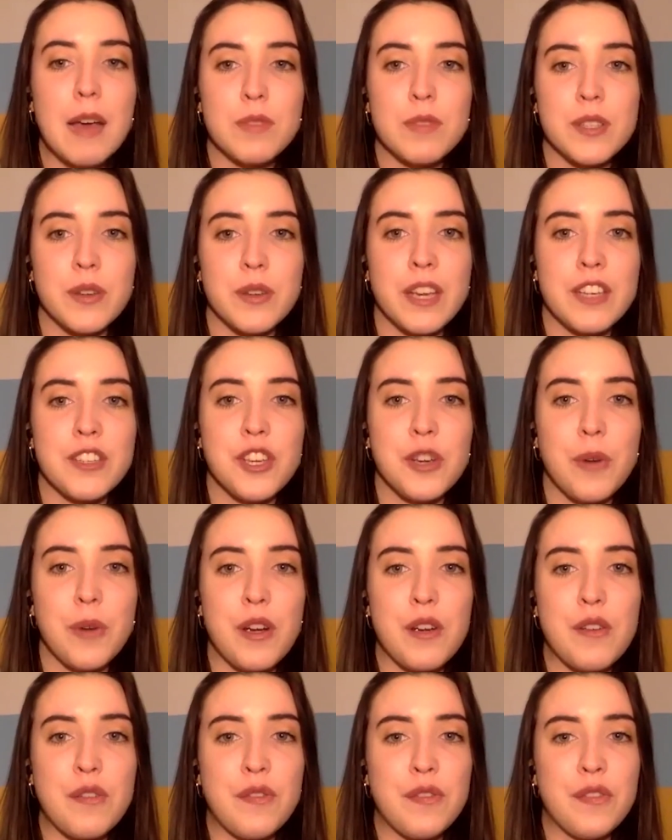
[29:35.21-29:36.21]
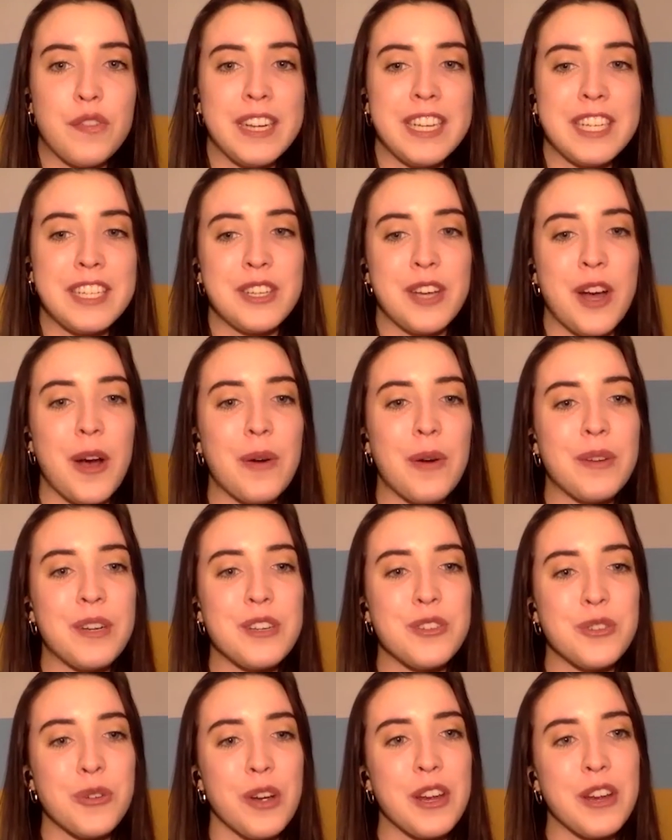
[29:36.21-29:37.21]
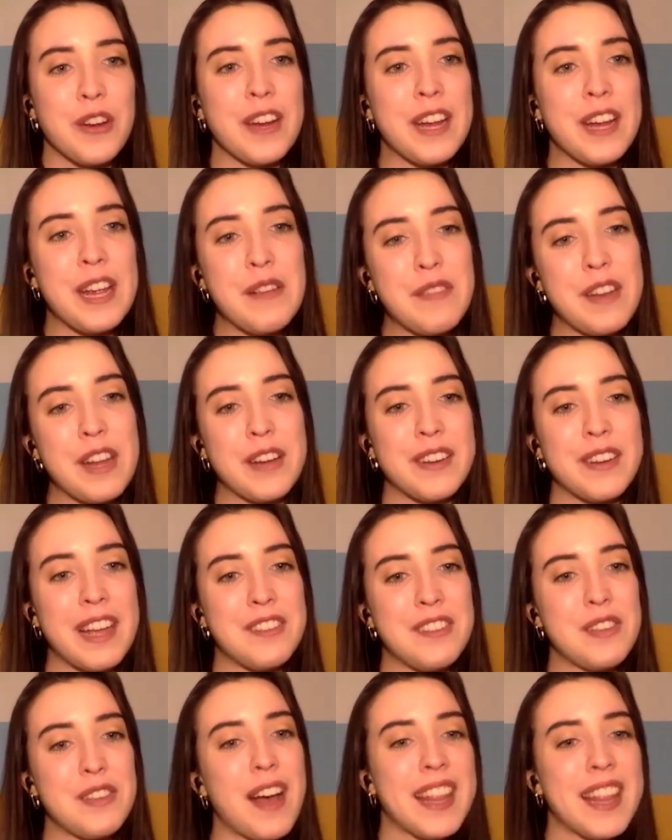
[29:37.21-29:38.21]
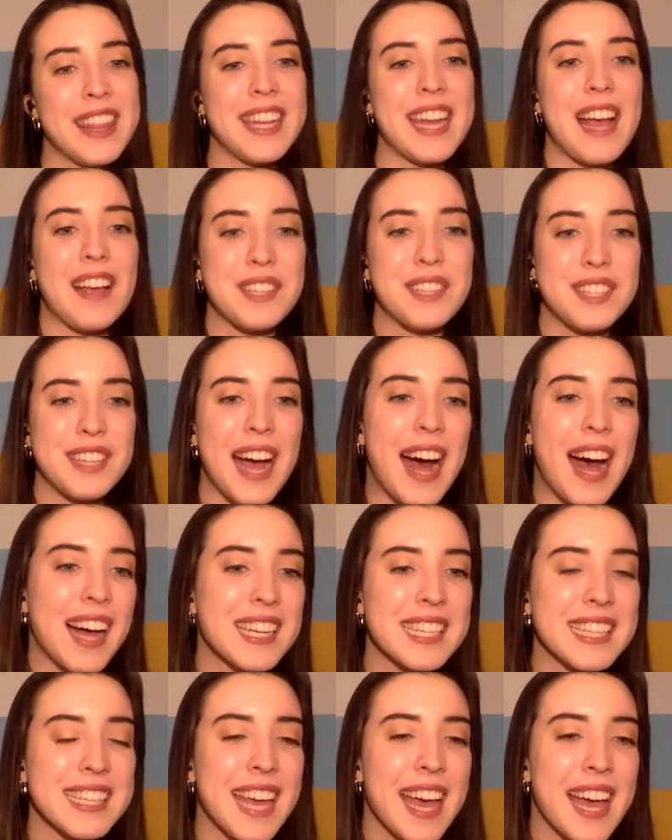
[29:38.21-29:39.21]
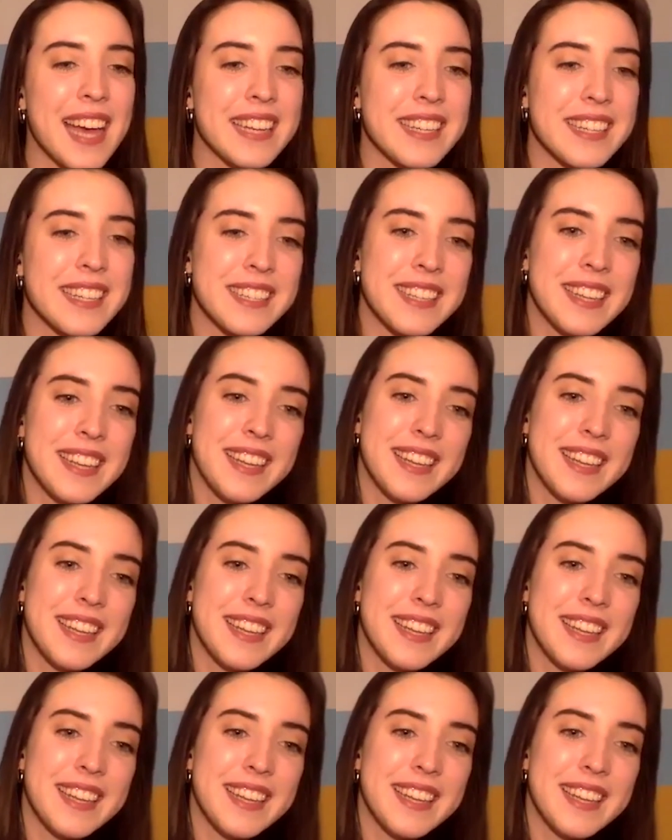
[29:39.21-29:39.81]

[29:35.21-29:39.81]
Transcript: So Keisha, you are free to go and enjoy your evening, unless you've anything else to add at the end.